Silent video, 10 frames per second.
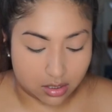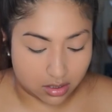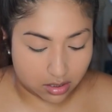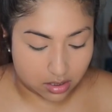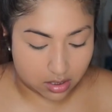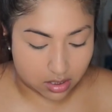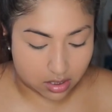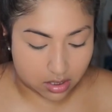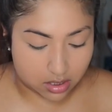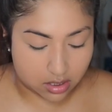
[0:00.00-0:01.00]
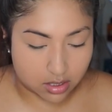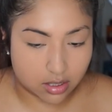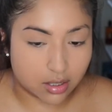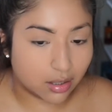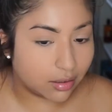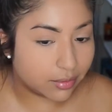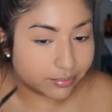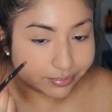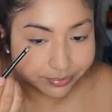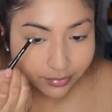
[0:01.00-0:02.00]
And then, yeah,
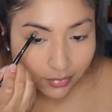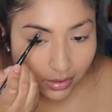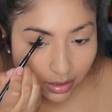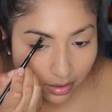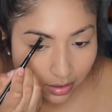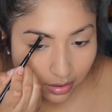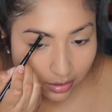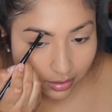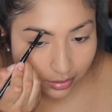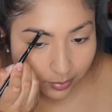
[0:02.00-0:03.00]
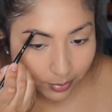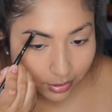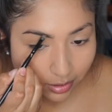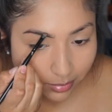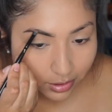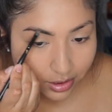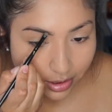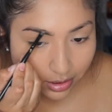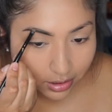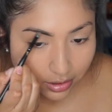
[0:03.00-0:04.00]
that's pretty much
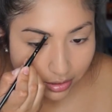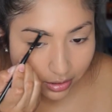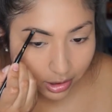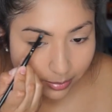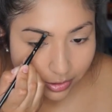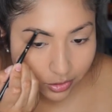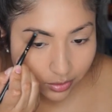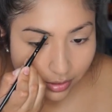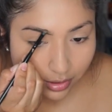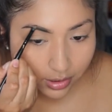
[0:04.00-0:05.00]
it. I've been showing